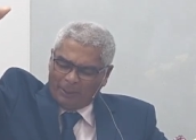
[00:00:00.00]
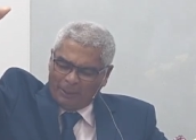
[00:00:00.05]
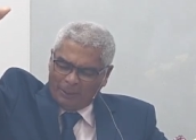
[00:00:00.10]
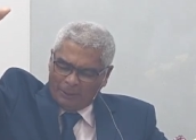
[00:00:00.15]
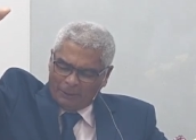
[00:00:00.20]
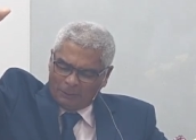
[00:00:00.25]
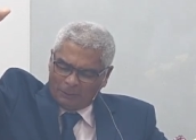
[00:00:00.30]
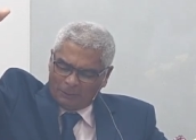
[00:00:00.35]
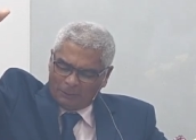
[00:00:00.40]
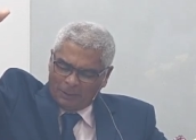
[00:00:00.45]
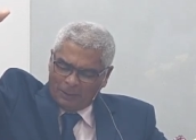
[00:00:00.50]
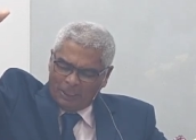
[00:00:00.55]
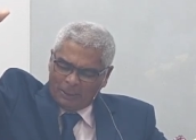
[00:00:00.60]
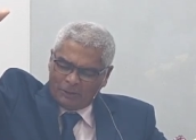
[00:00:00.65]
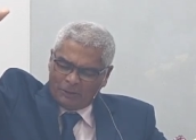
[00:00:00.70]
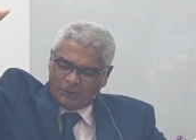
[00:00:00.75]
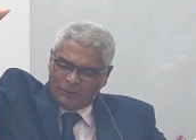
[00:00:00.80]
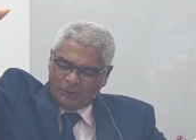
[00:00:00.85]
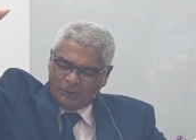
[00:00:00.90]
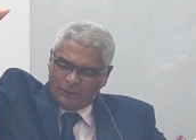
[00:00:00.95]
who ask that you
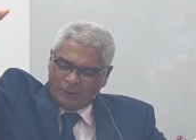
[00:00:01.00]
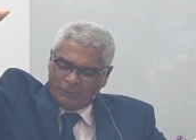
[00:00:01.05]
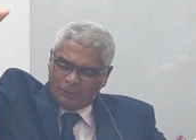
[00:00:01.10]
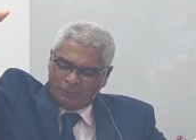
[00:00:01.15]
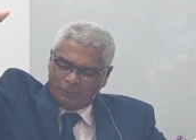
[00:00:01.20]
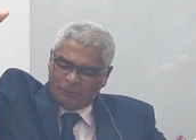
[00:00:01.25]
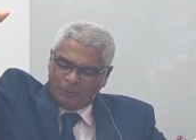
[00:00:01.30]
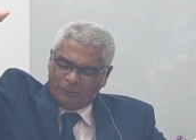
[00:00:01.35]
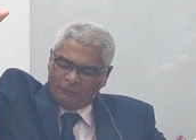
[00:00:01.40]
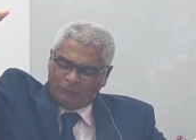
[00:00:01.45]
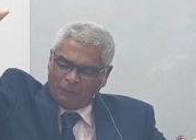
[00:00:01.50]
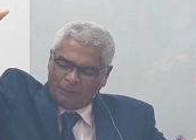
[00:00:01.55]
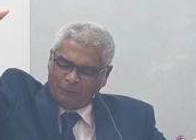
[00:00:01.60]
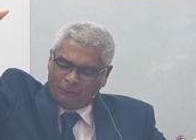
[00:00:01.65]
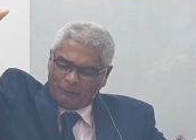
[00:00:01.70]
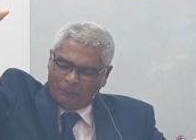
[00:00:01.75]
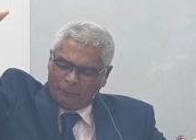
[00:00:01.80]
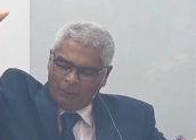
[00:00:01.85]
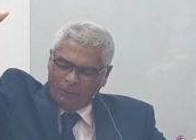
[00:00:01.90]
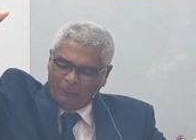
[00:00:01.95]
may be operating,
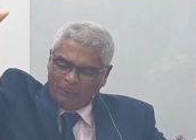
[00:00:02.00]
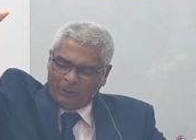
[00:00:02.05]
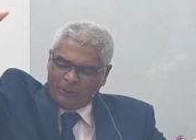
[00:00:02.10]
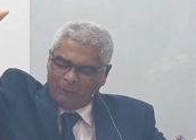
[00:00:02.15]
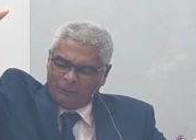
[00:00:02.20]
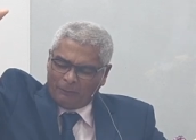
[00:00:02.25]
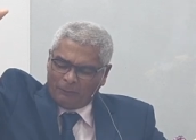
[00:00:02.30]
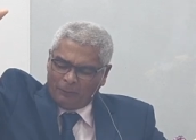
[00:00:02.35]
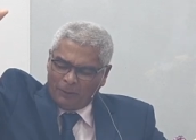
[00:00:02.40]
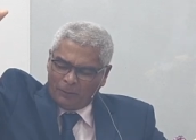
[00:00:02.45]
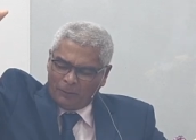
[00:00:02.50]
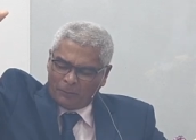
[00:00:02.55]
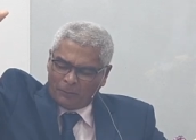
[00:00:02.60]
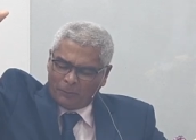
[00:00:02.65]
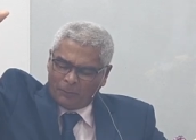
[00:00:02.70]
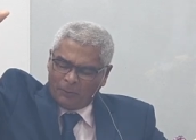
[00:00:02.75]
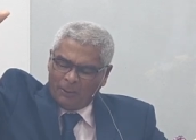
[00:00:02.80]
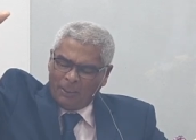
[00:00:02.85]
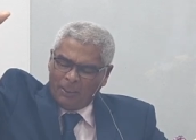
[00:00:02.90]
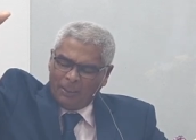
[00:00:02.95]
act,
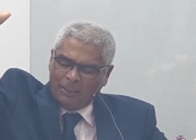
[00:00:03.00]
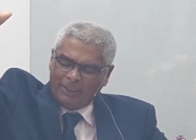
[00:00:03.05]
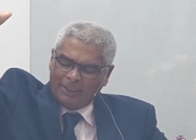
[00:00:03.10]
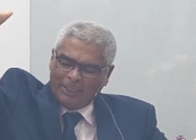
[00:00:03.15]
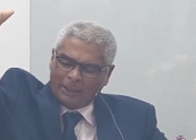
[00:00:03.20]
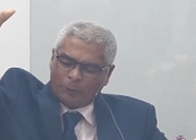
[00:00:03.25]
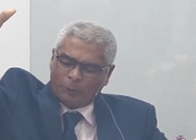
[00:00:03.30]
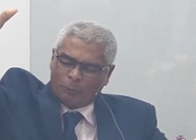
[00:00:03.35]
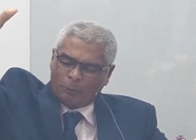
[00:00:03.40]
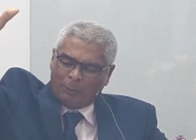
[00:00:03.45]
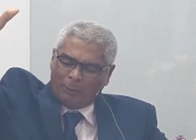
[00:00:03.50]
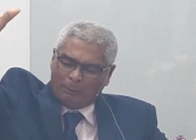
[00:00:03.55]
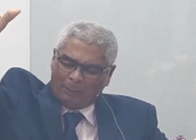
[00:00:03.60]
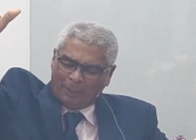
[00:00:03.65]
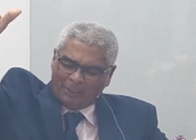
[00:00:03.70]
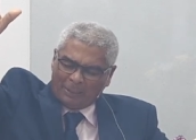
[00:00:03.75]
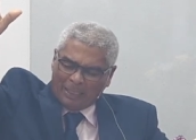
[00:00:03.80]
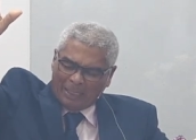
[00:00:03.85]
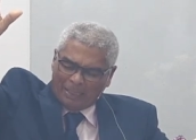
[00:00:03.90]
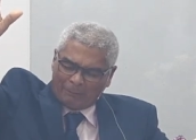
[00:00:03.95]
acting on the behalf,
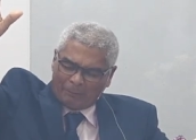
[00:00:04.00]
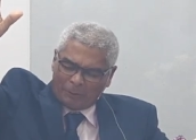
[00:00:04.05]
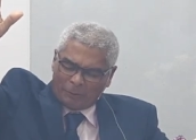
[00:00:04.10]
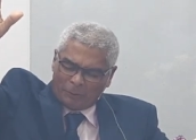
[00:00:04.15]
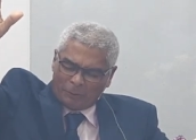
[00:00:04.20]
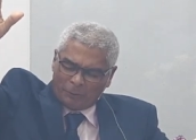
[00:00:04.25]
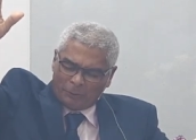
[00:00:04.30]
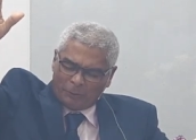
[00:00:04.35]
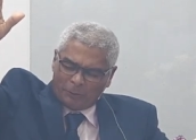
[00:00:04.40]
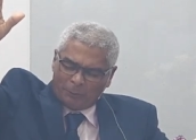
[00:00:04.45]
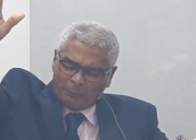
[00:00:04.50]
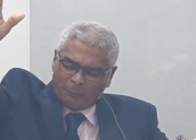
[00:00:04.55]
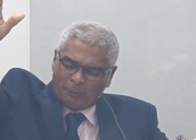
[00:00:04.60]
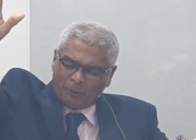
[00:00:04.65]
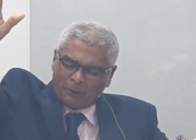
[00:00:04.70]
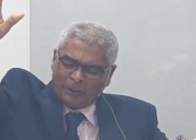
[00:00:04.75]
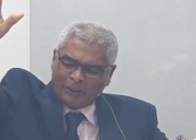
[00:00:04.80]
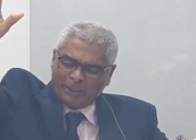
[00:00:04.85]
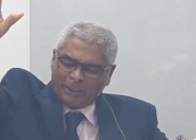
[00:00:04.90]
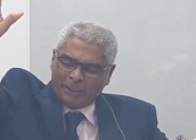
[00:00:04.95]
on the benefit,
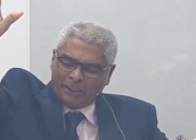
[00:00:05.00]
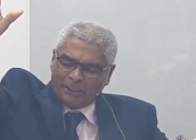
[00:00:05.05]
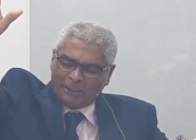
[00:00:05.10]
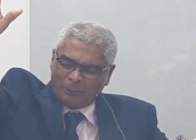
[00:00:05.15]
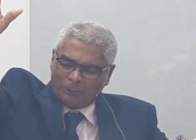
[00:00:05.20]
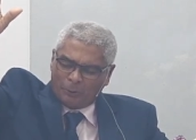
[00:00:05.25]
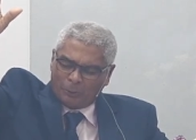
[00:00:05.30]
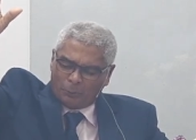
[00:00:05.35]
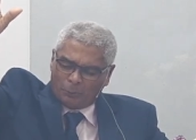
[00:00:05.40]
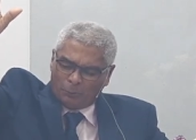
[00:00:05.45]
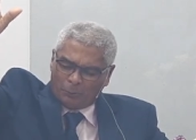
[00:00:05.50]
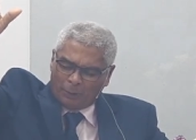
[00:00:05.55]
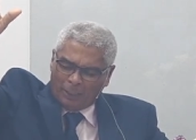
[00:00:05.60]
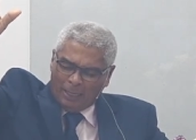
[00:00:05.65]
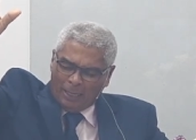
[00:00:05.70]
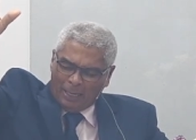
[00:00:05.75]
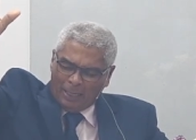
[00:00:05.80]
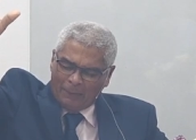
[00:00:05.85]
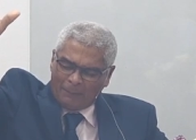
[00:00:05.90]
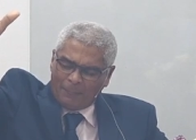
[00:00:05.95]
and that your
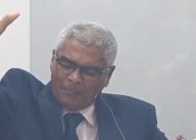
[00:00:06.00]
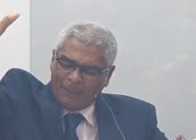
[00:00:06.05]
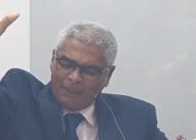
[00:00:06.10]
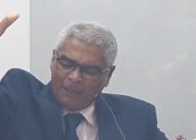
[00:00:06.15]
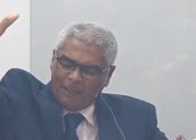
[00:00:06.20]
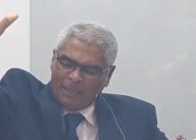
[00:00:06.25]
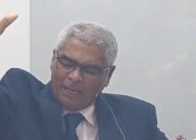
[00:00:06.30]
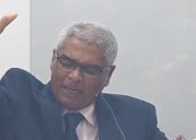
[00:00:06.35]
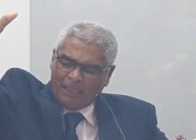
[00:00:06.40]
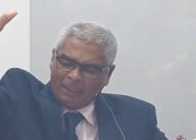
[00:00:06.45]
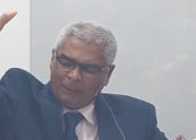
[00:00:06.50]
word may,